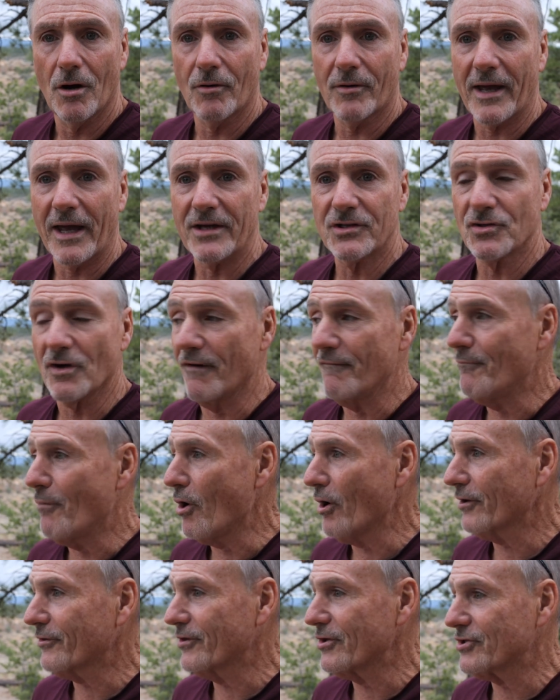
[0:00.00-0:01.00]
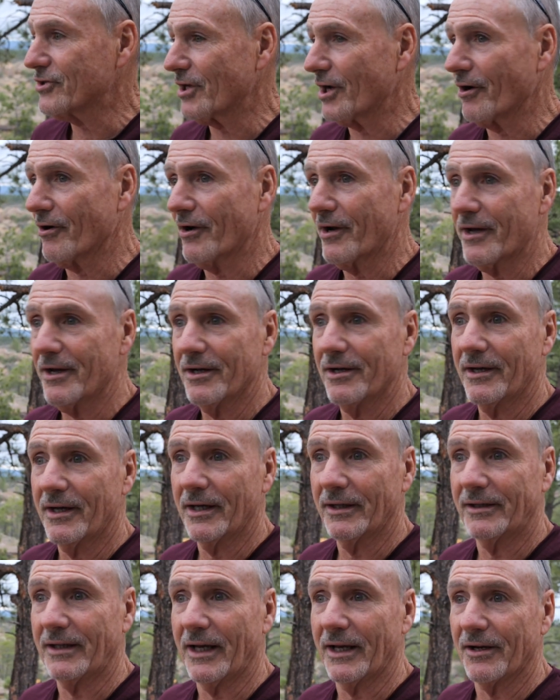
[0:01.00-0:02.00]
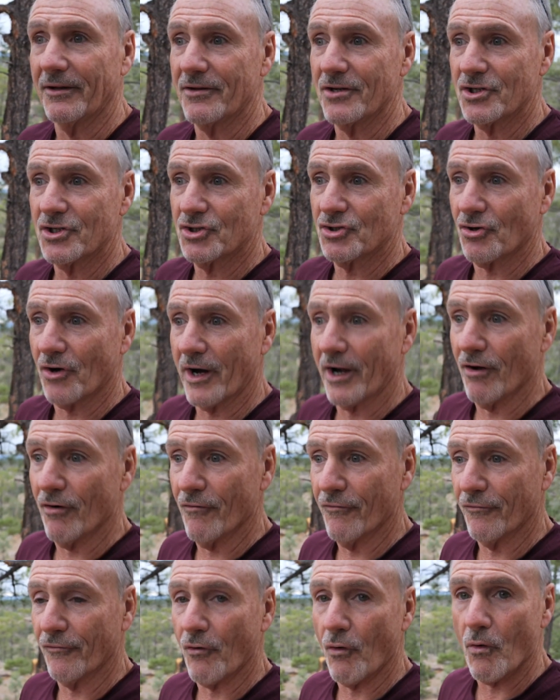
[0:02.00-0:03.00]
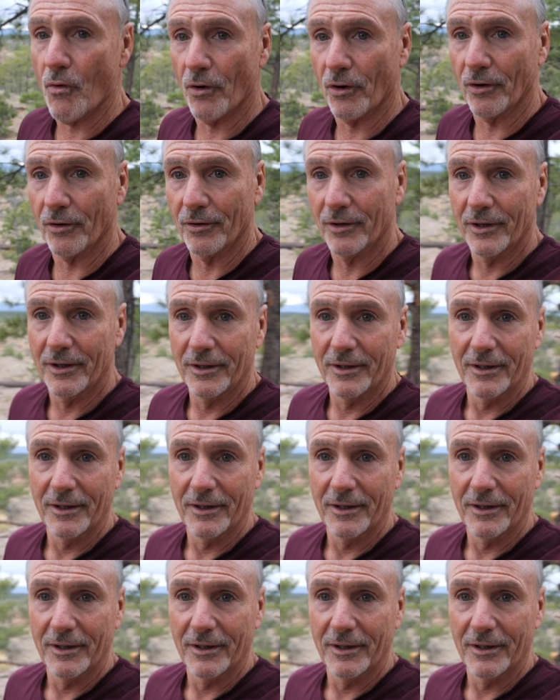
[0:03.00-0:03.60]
Okay, so I've marked this area at the end of this trail for,